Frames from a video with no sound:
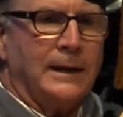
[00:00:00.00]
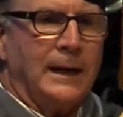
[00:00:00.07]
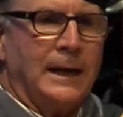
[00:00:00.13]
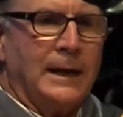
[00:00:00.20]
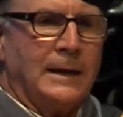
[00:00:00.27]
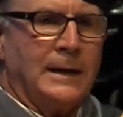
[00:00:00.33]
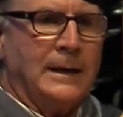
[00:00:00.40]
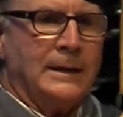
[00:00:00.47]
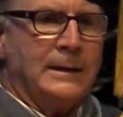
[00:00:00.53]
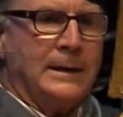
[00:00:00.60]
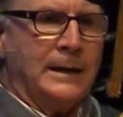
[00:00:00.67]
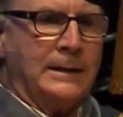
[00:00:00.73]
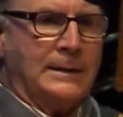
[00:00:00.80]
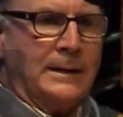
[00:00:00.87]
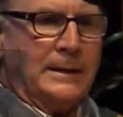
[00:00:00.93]
And in
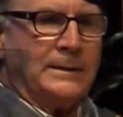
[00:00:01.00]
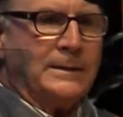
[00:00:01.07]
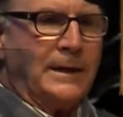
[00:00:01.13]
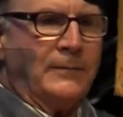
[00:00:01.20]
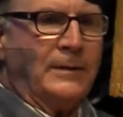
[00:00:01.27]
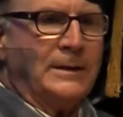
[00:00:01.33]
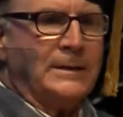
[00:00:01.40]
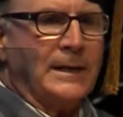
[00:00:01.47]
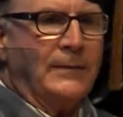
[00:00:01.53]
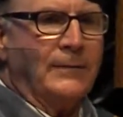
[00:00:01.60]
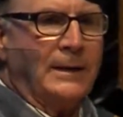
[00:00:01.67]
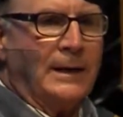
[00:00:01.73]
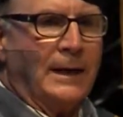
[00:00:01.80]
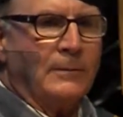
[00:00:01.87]
1977,